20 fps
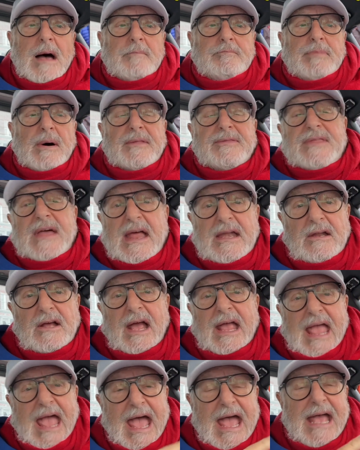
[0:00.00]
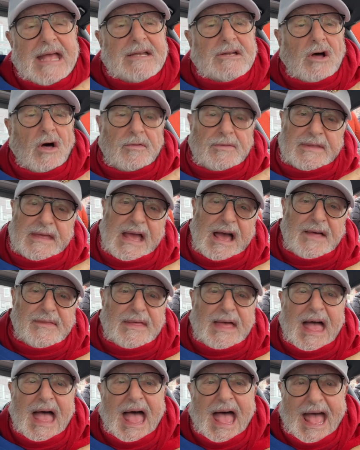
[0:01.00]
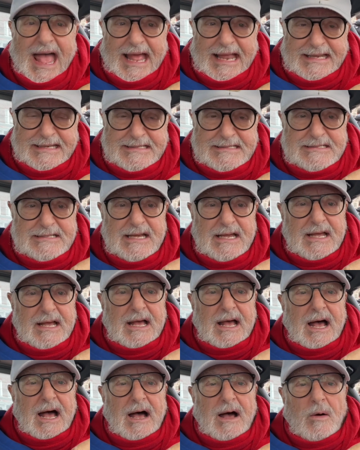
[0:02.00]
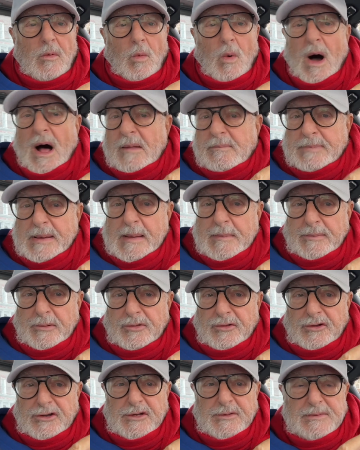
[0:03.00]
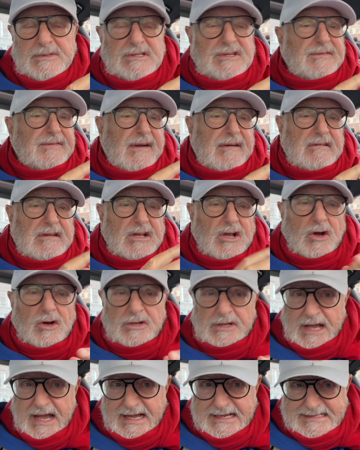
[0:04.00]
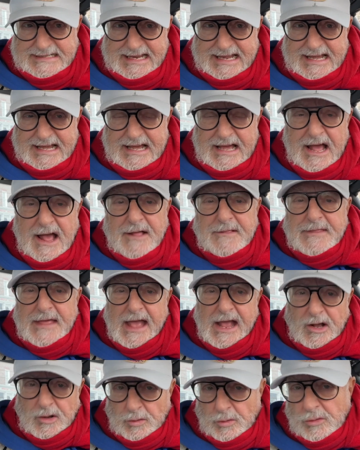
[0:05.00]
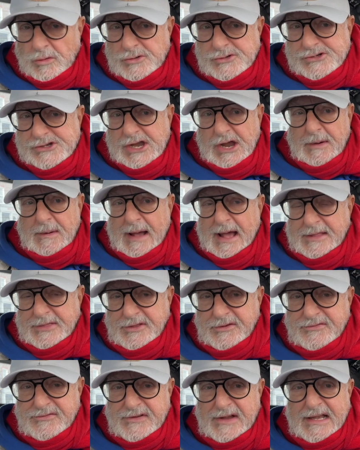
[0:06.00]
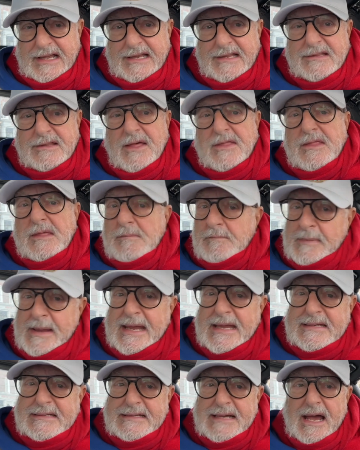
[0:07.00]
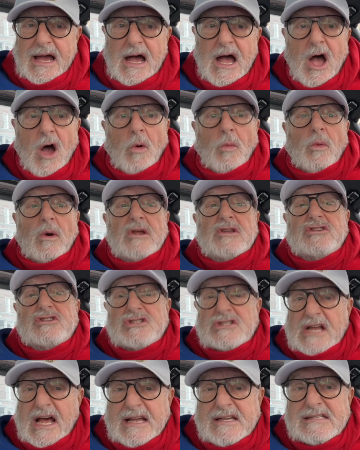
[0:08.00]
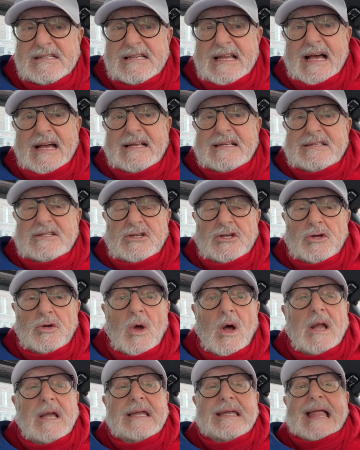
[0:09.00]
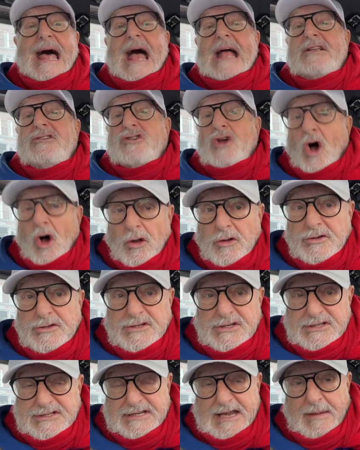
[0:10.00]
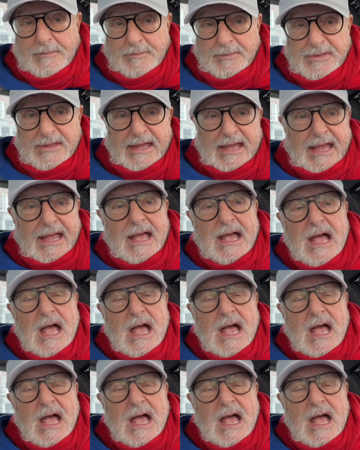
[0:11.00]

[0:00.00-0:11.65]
But then again, on the other hand, while people thought it was a very good idea, they also had the feeling that the media, which does like to latch on to something,